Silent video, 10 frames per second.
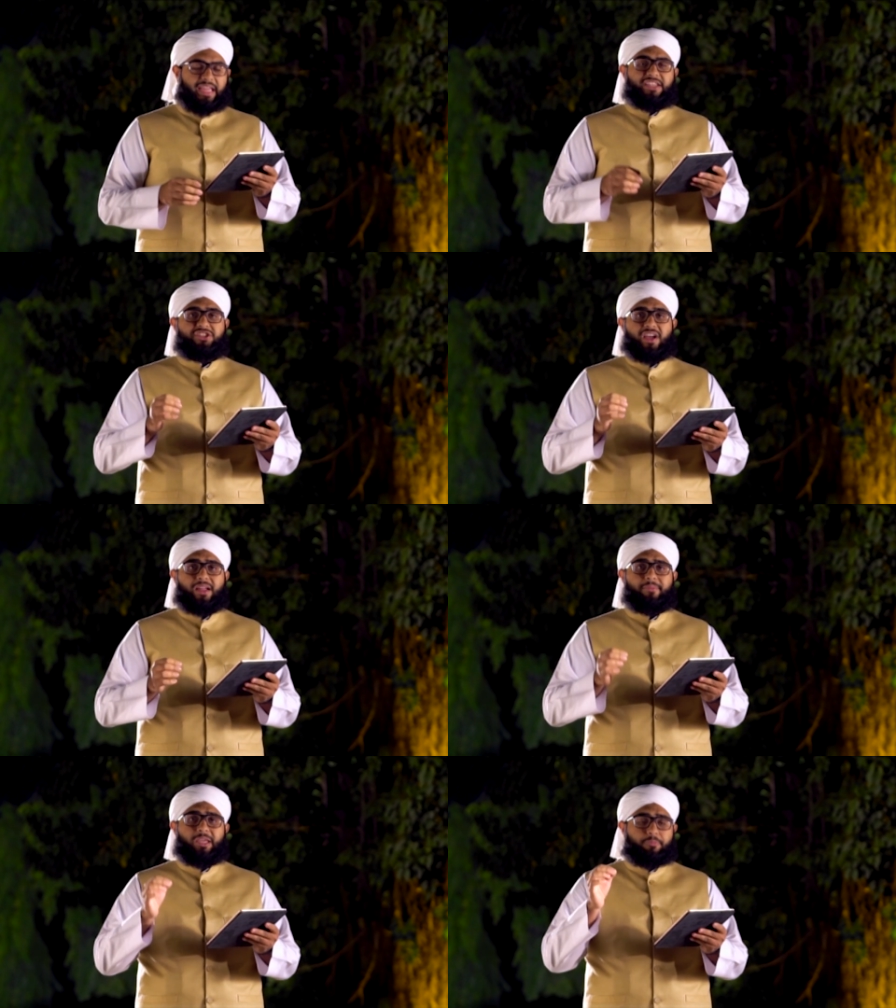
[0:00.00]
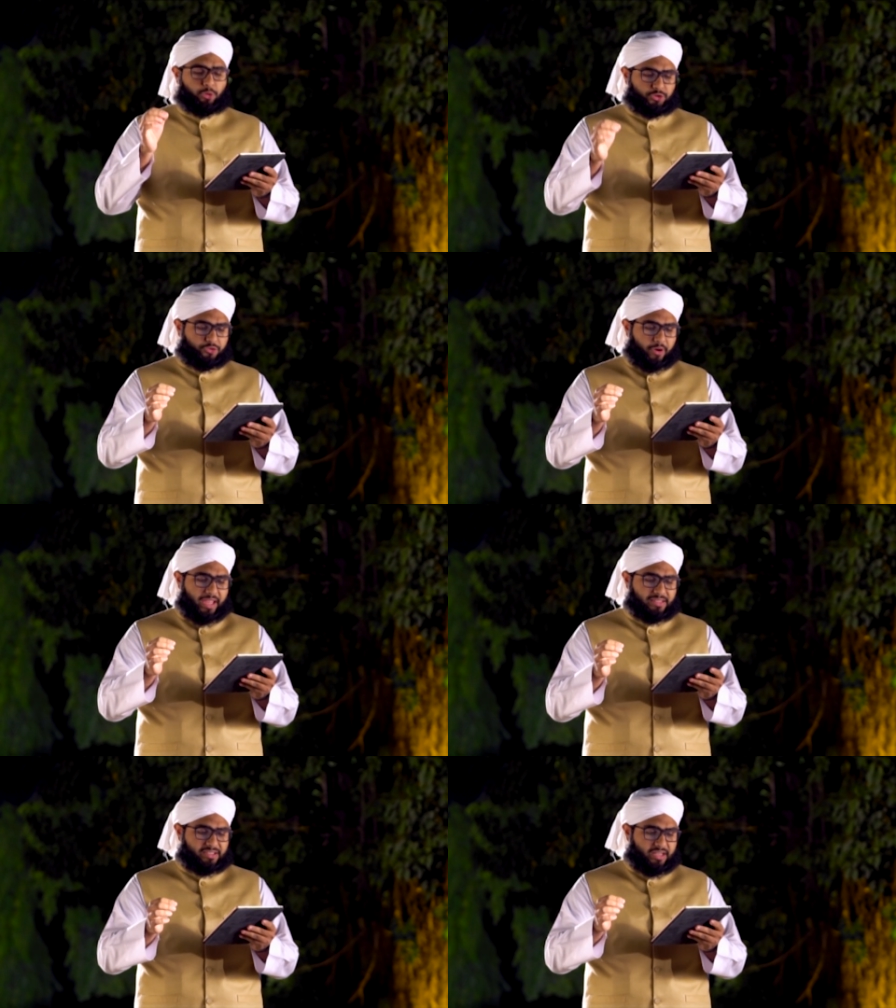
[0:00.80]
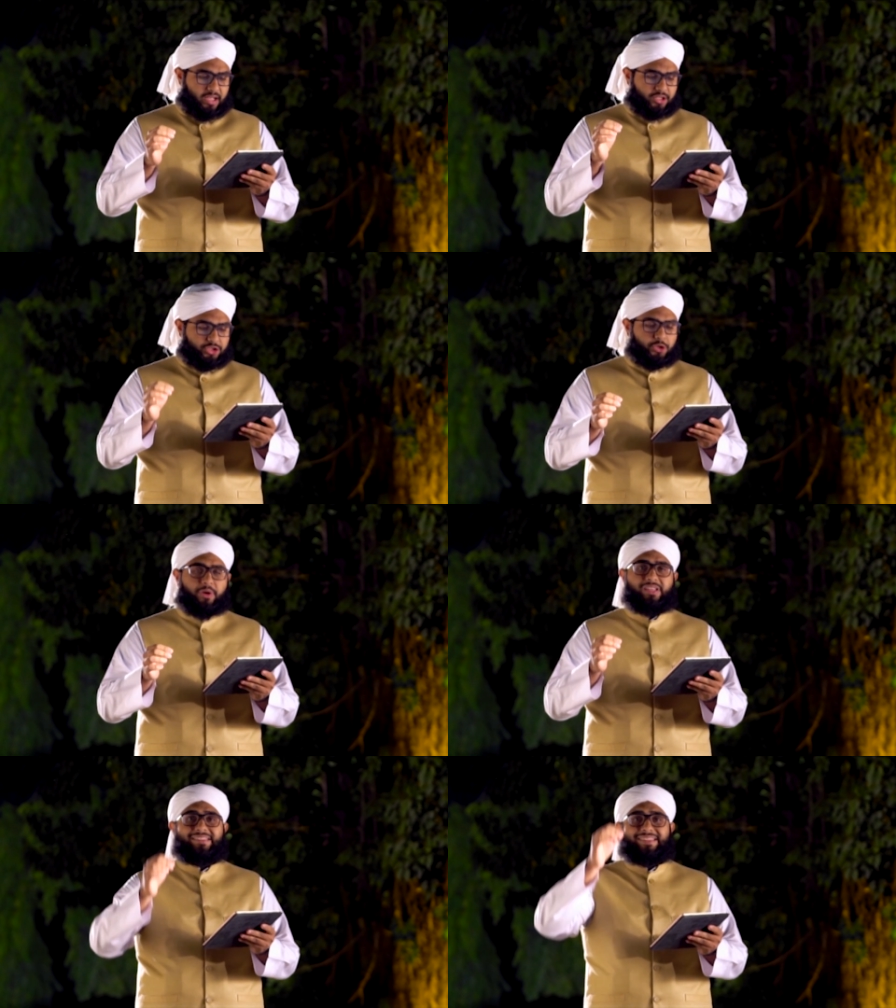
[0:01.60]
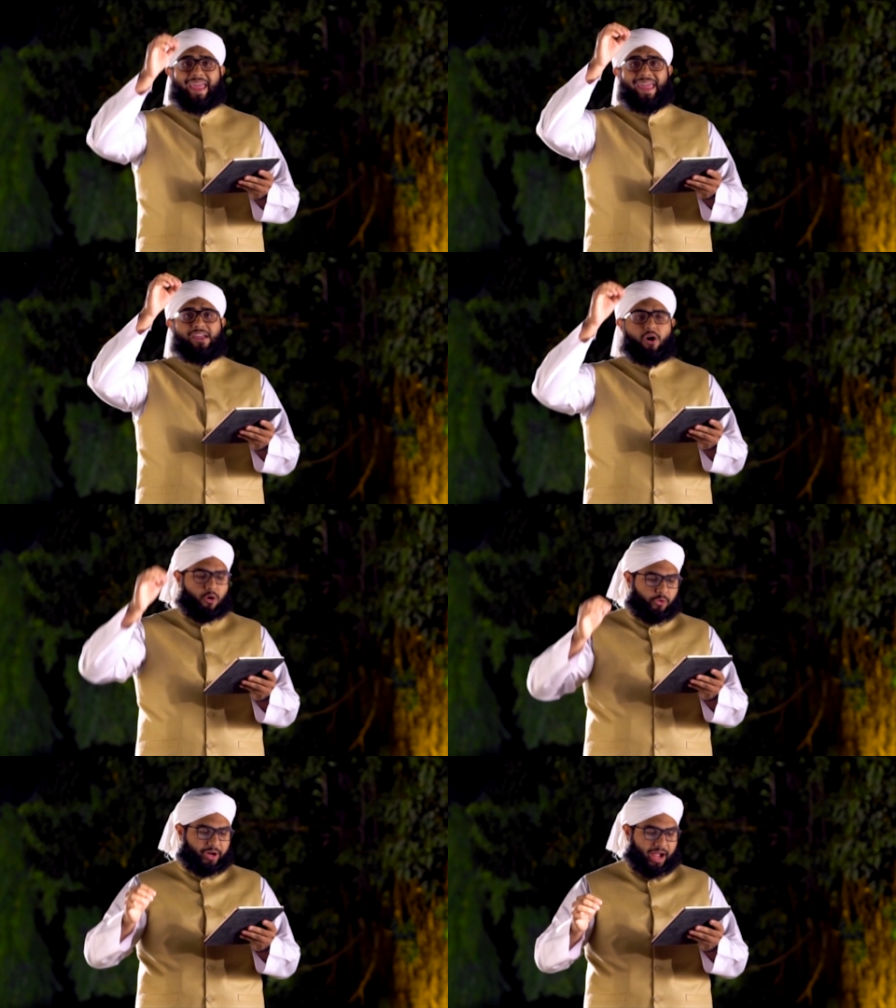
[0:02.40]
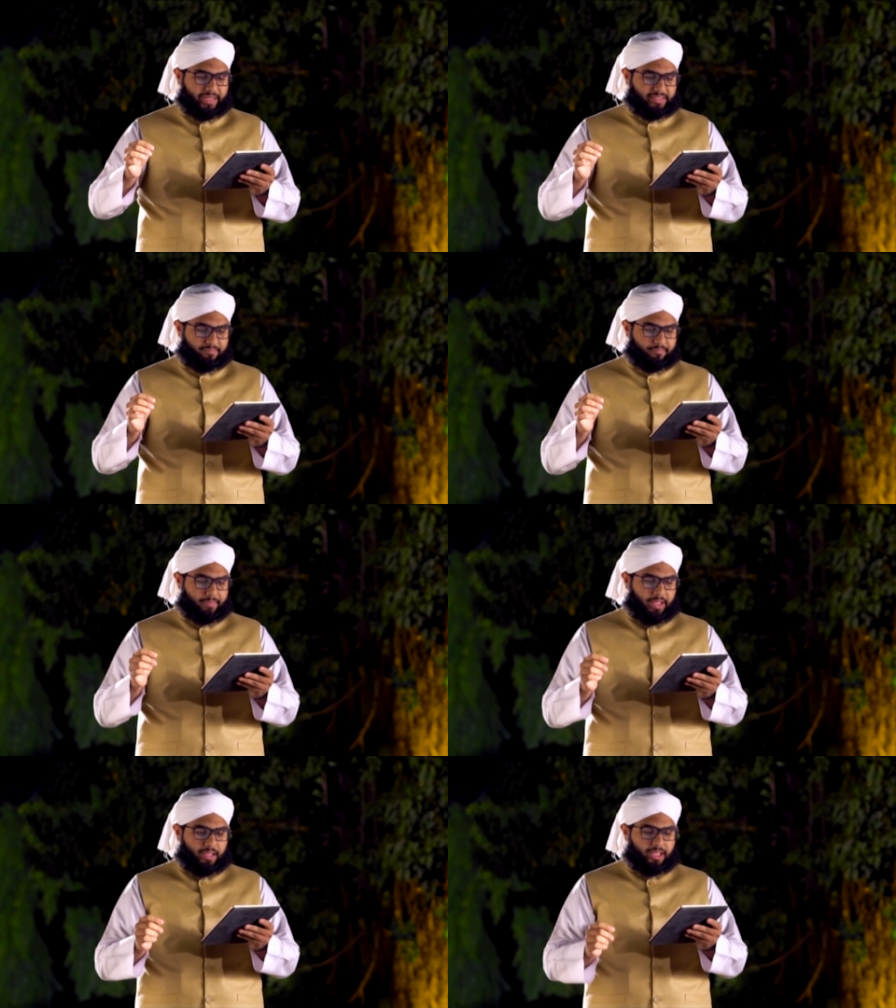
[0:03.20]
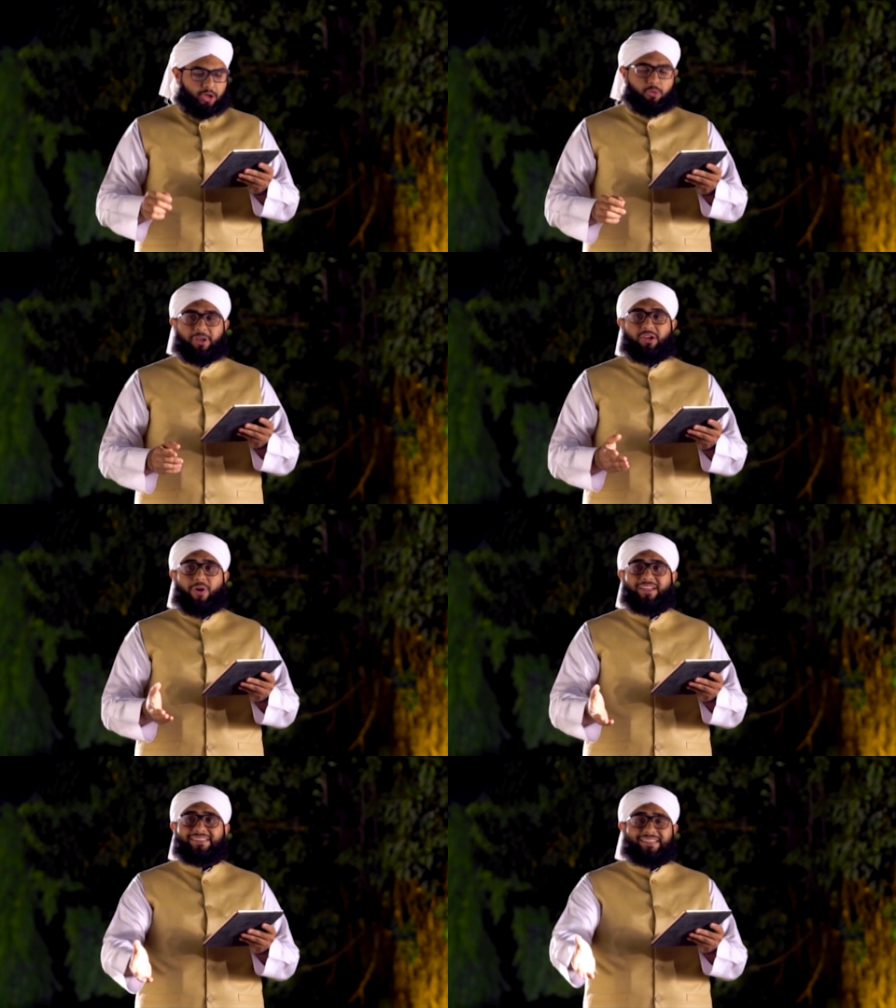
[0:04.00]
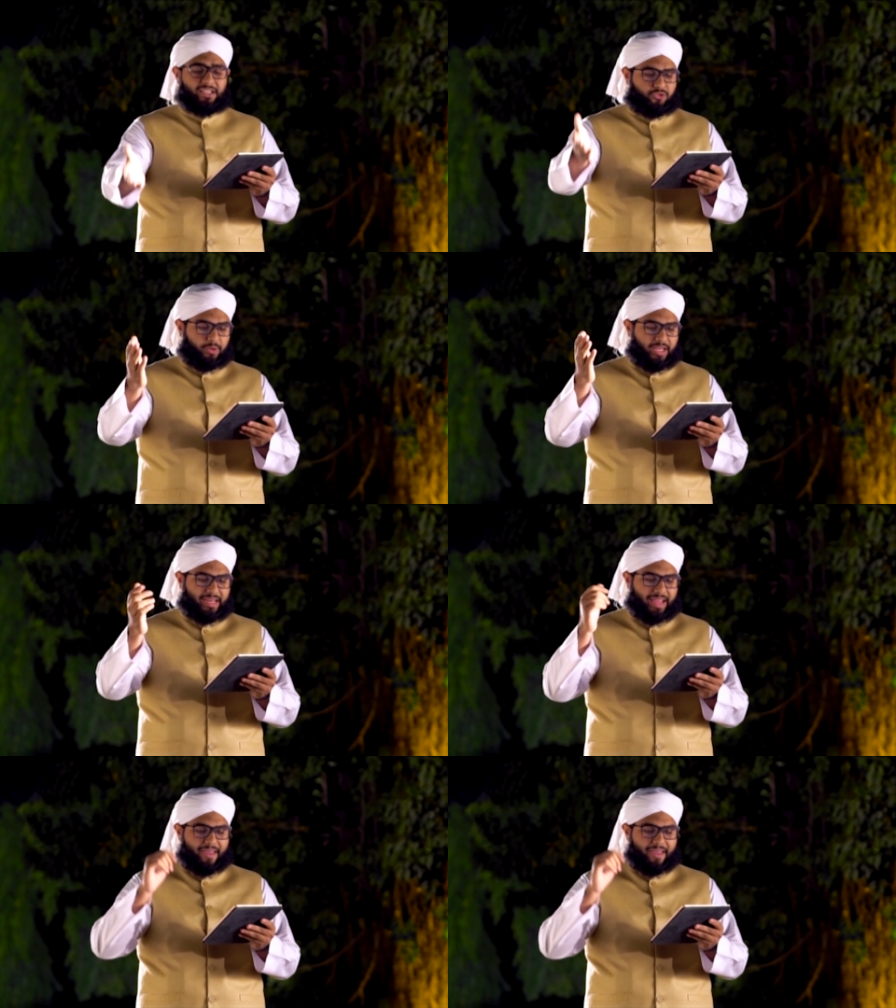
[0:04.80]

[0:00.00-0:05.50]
Each time he prostrates during day or night, he will be granted a tree in